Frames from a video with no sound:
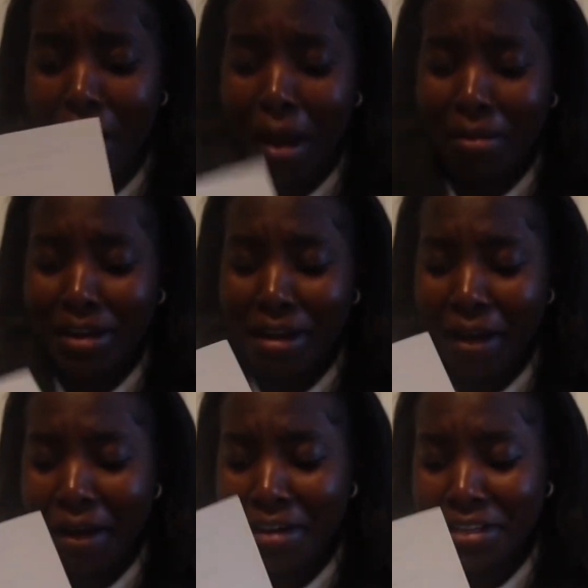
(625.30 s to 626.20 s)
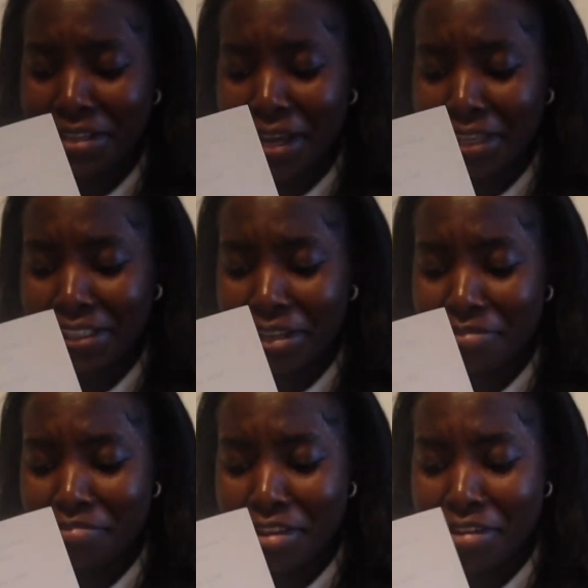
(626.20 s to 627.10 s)
oh my God, yes,
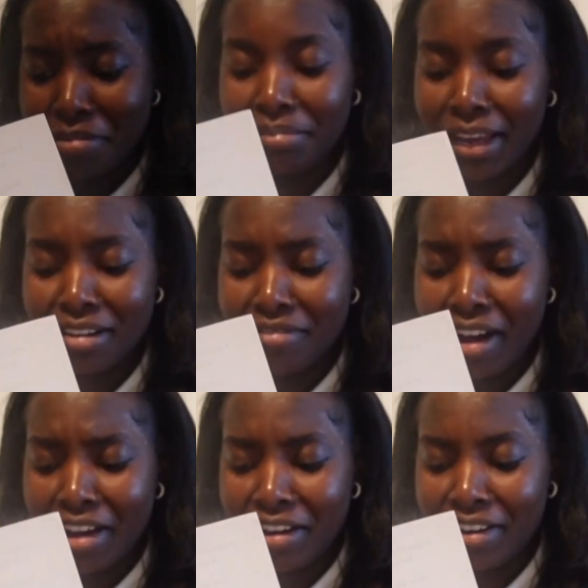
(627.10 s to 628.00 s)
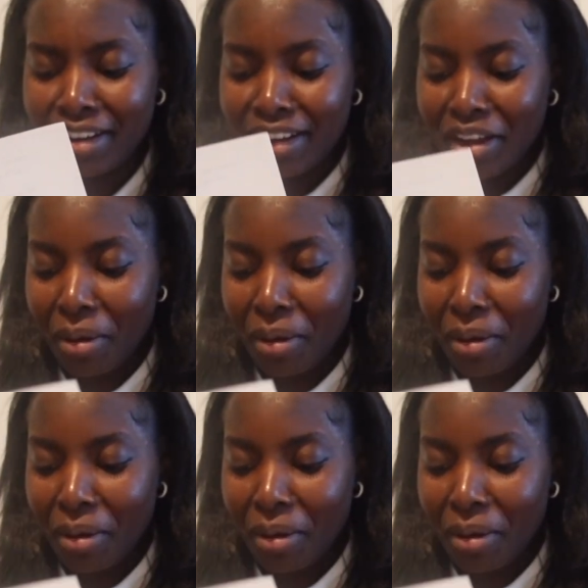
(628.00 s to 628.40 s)
Sophia, maid of honor.